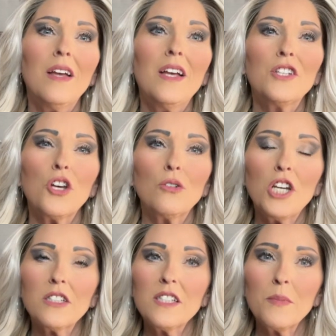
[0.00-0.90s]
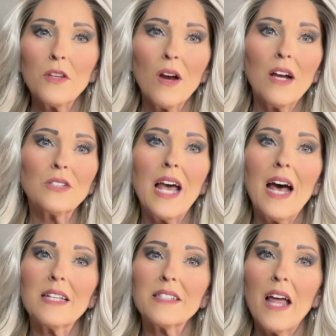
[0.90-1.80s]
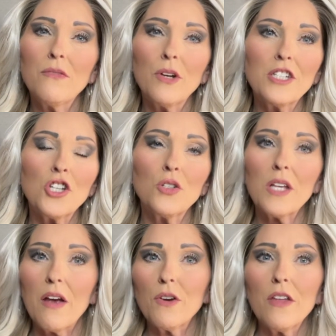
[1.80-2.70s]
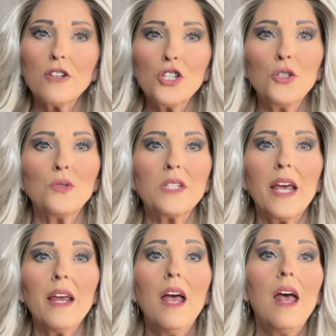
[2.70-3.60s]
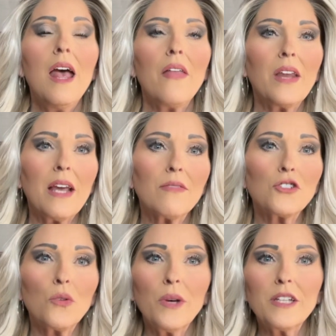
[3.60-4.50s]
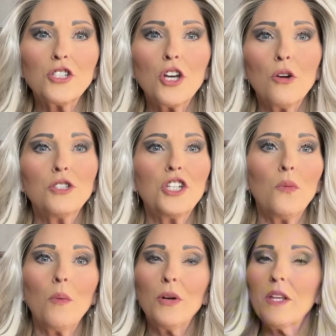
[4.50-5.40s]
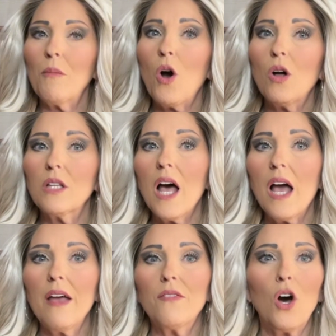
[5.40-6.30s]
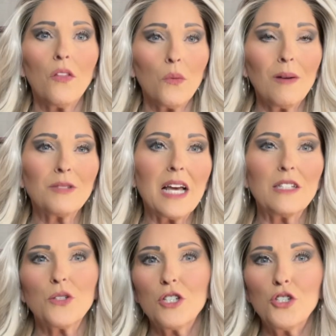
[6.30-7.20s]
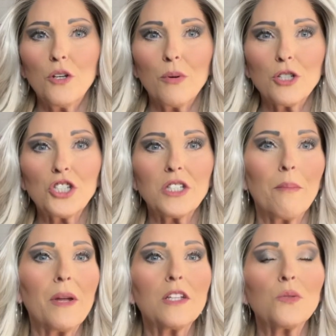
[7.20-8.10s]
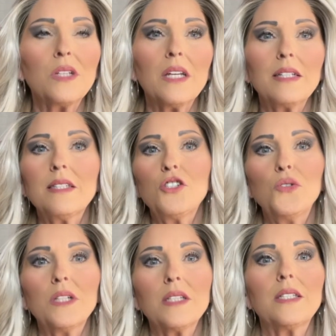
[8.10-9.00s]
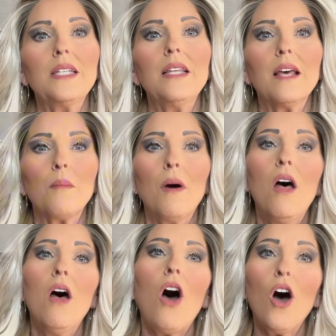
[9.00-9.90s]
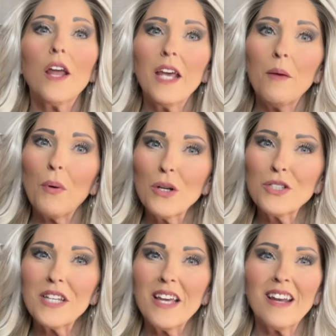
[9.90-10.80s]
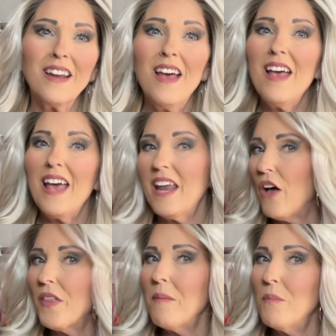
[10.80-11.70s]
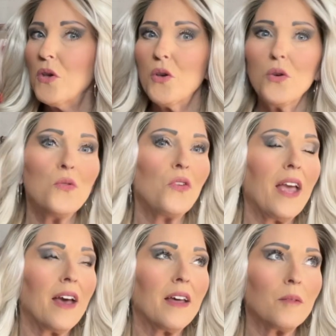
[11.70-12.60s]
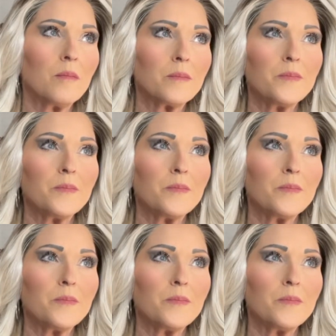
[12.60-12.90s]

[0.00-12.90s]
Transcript: So Chelsey Smith Crowns has live wig shows every other Tuesday, and then after the wig show she will put them all live on the website so that you can purchase them. But it's really nice that you get to see them on a person and how they move and